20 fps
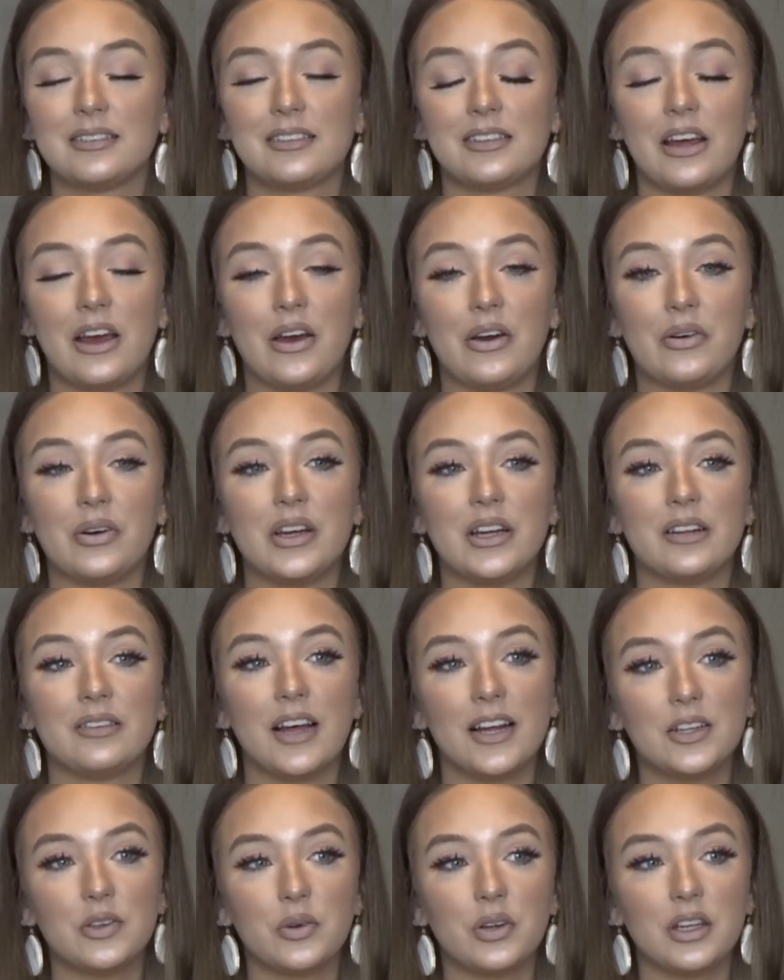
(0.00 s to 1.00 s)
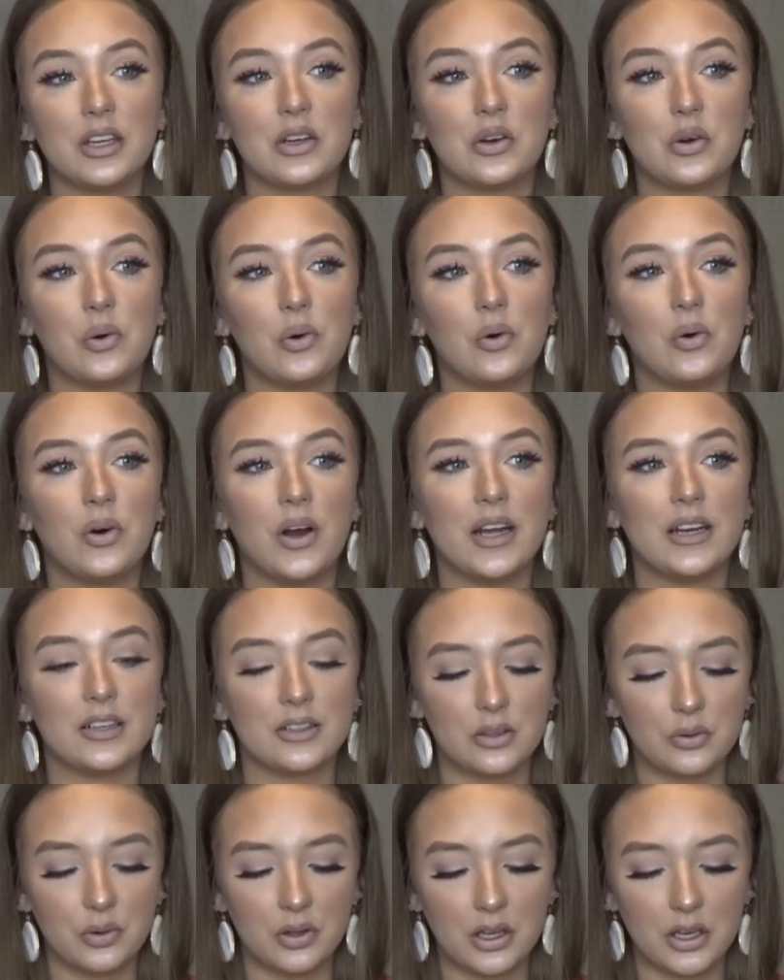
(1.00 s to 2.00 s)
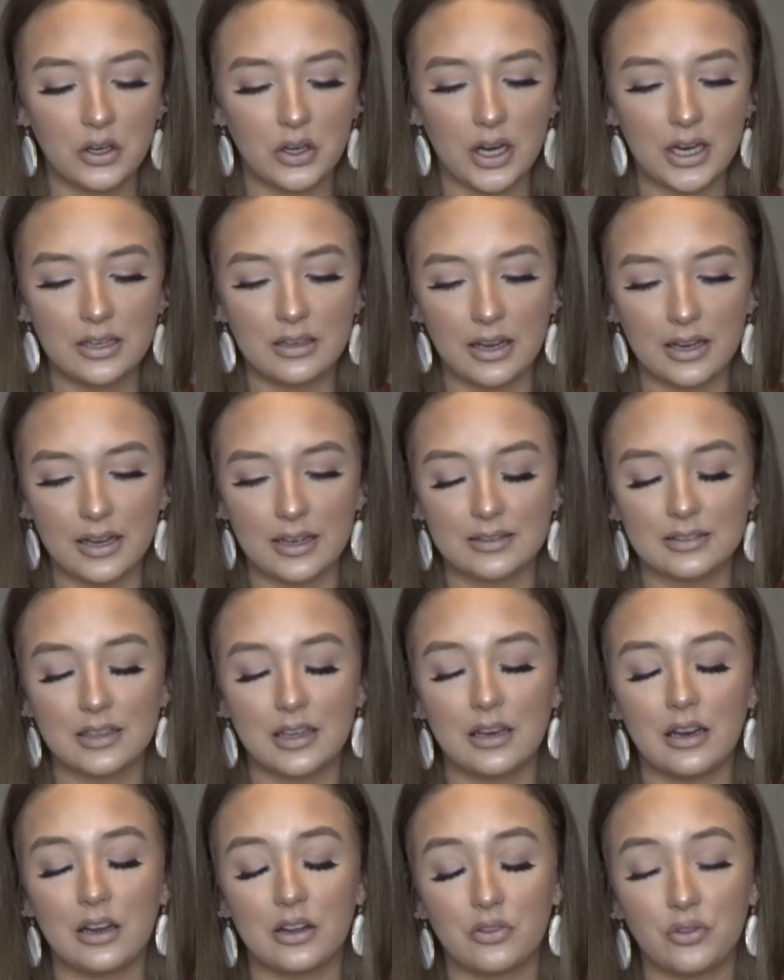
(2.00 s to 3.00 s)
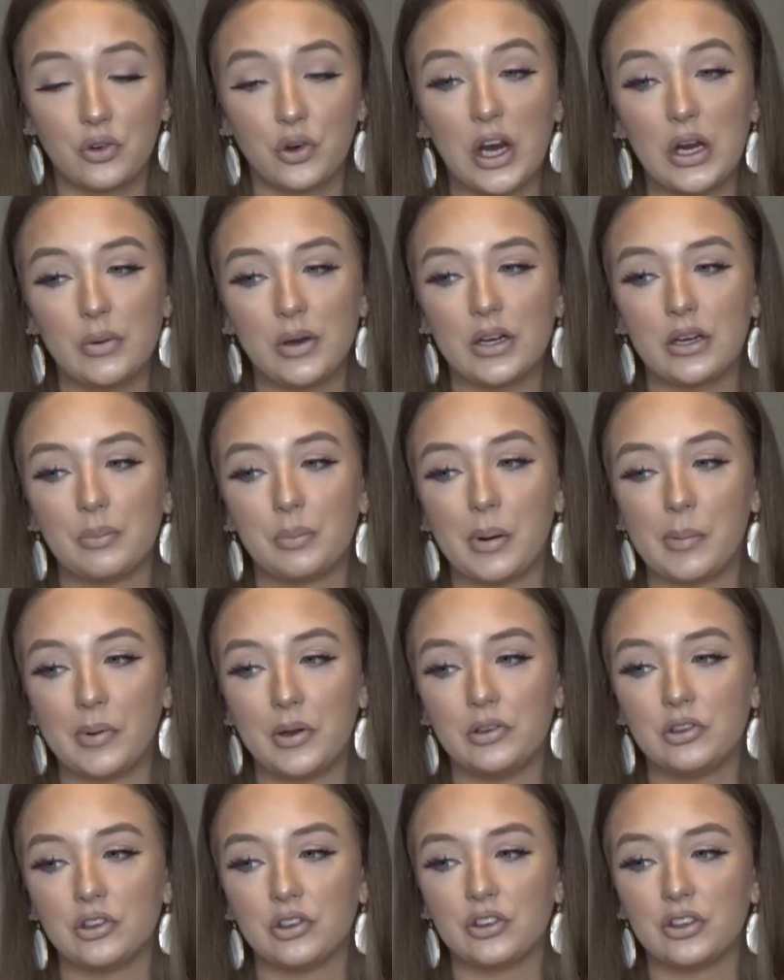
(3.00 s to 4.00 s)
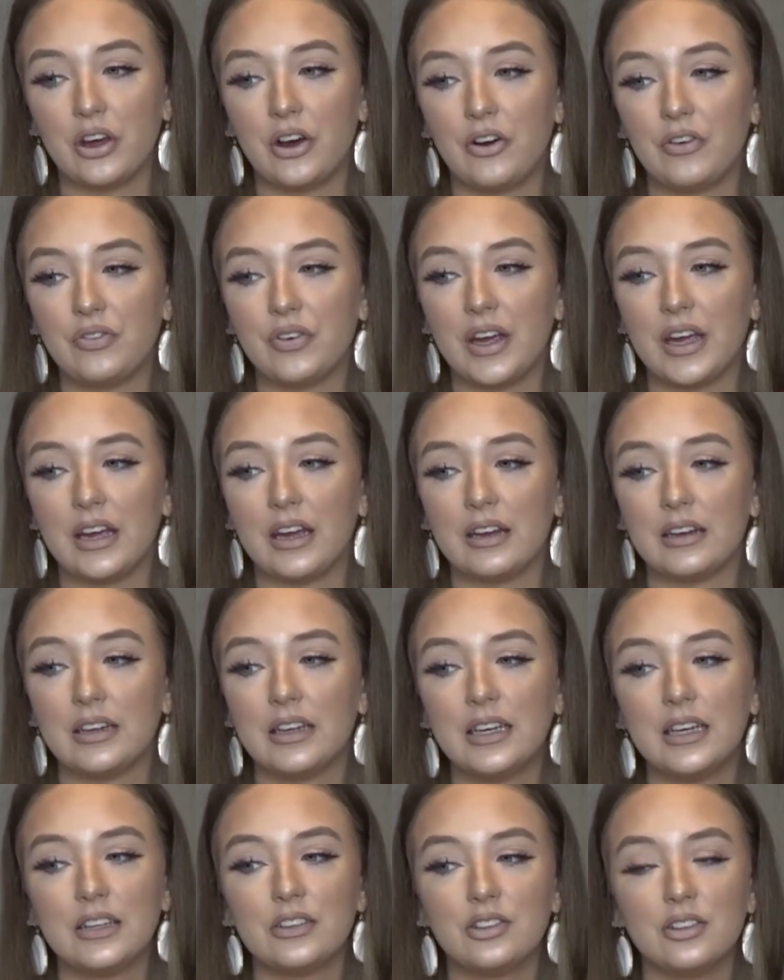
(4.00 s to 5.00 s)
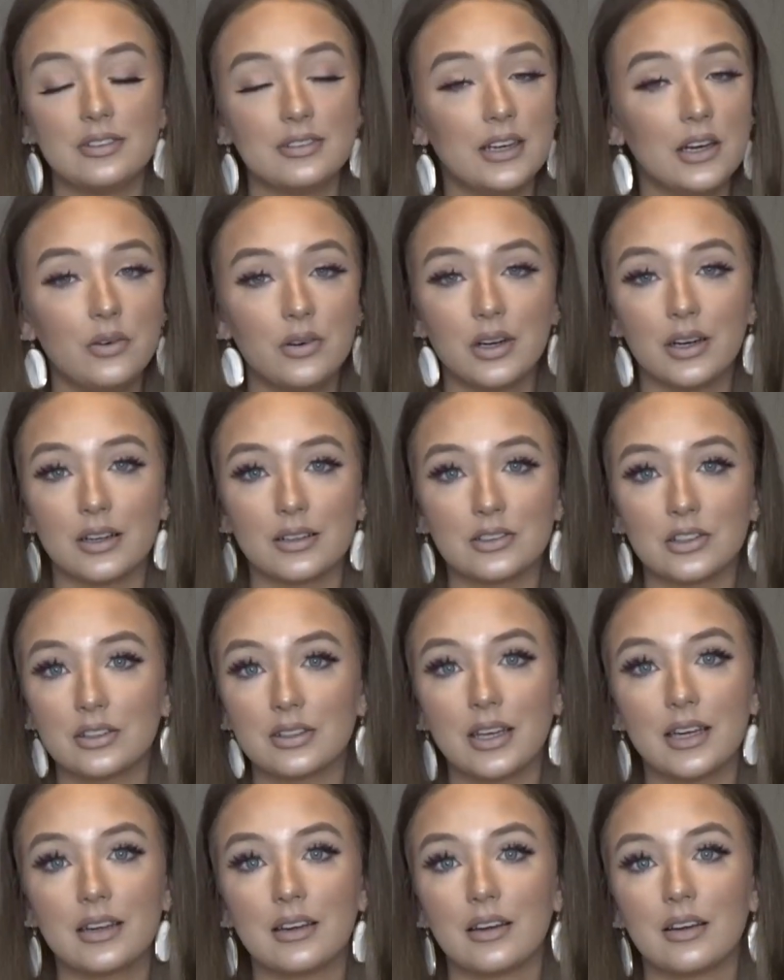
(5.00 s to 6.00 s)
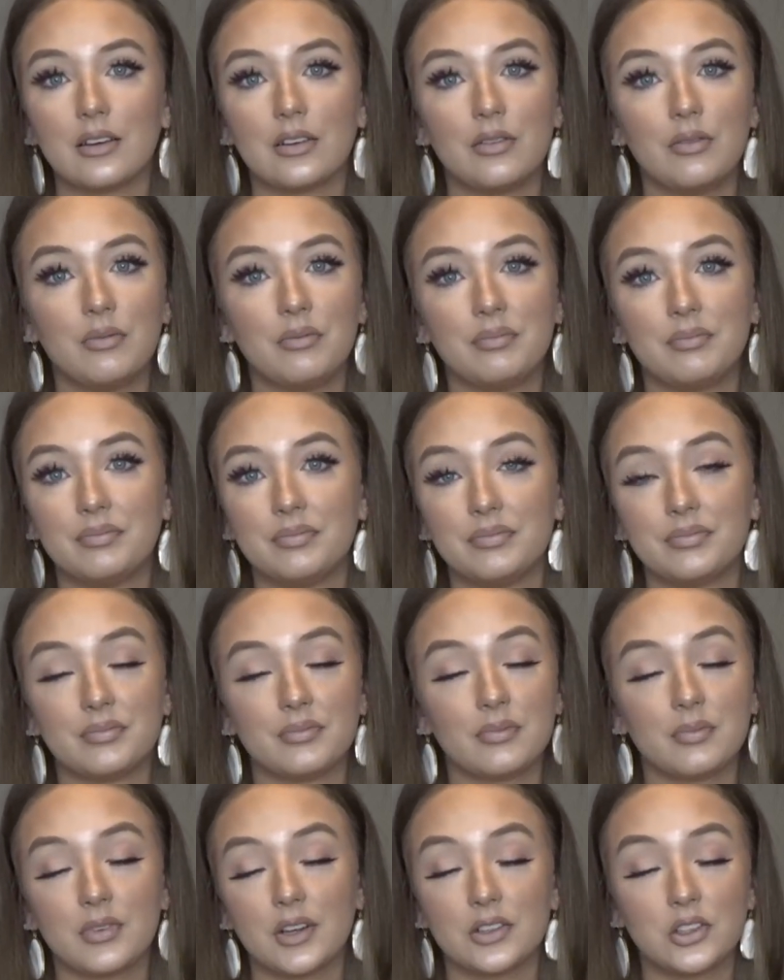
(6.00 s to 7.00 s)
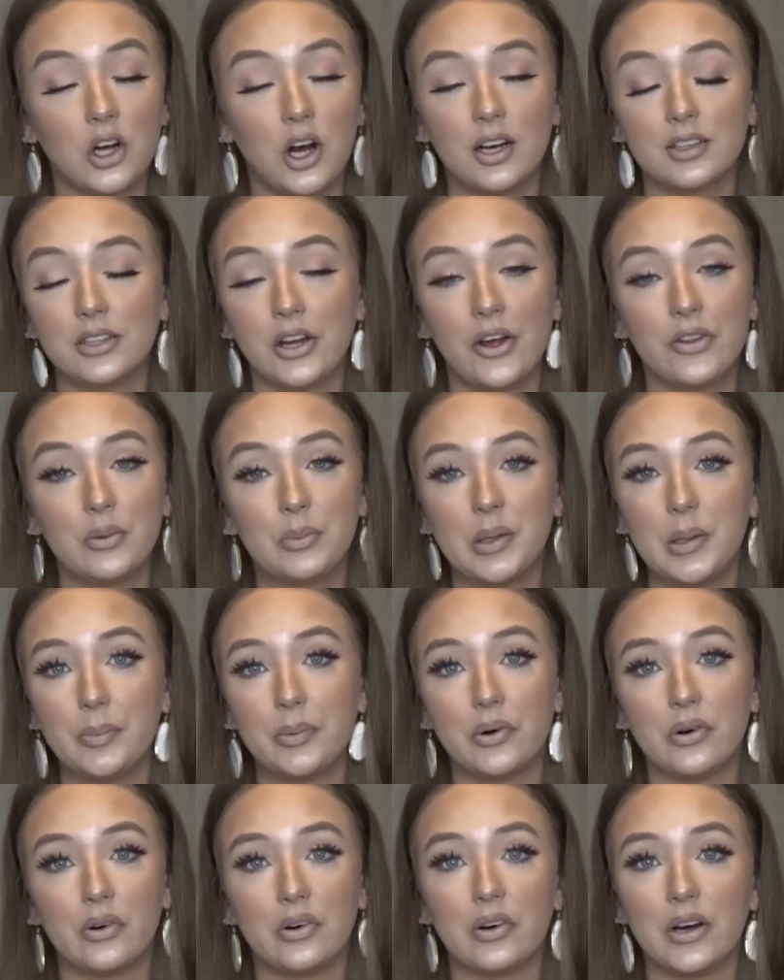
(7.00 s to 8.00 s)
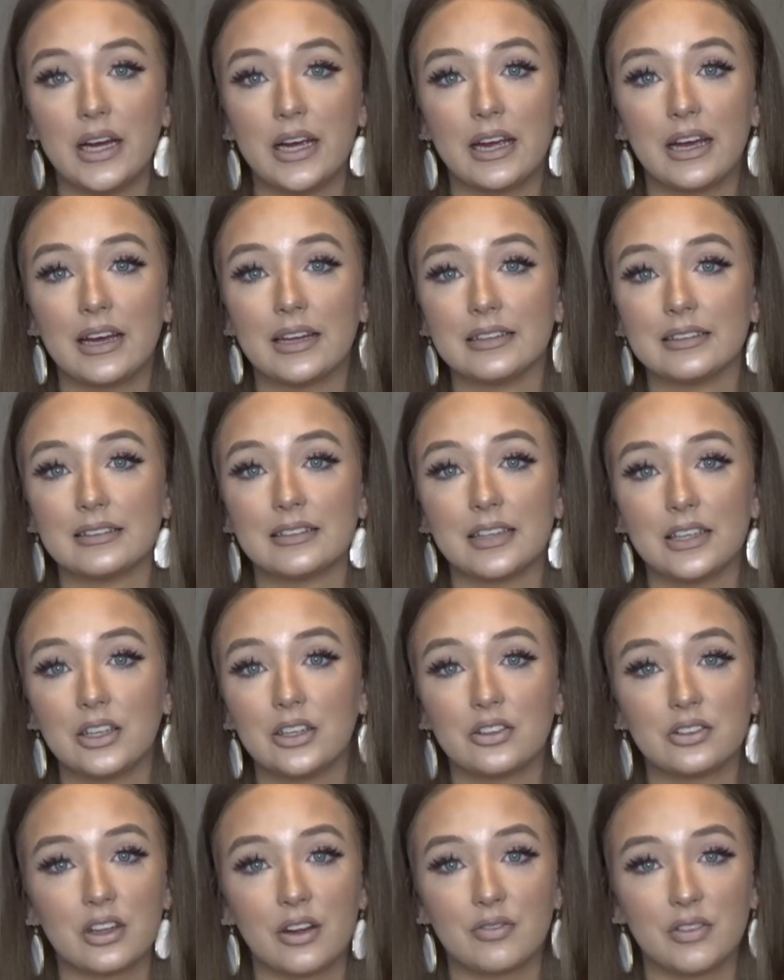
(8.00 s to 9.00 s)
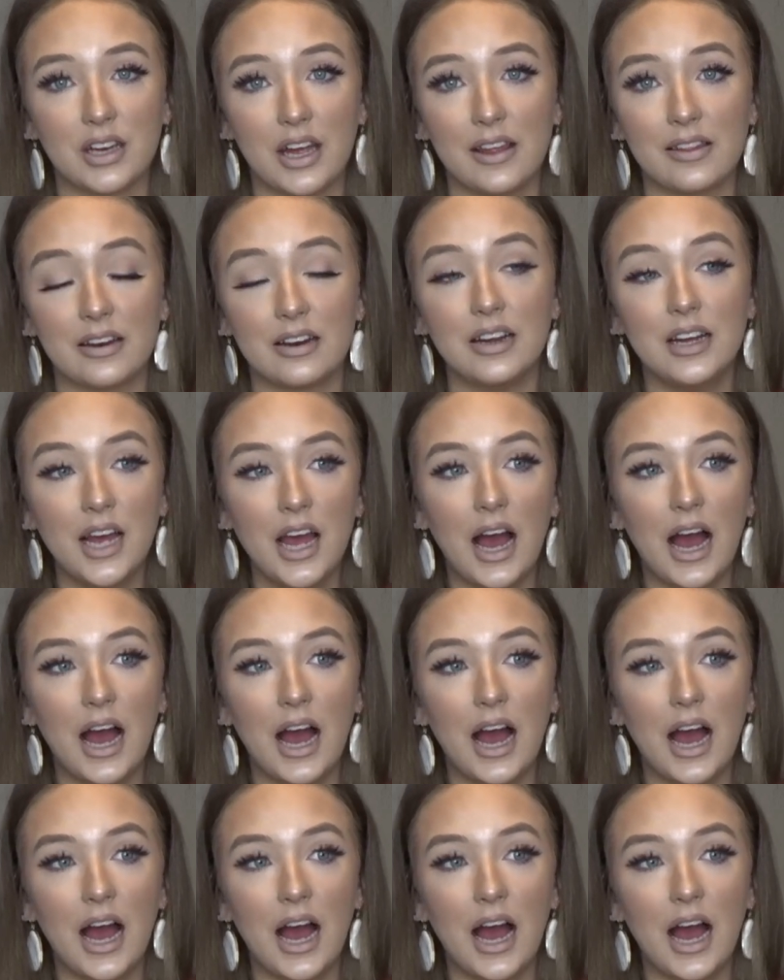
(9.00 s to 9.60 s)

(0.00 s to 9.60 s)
So that's really cool, and it's a really great, like I said, a great way to promote yourself and just network, just like talk to other people and get your stuff together.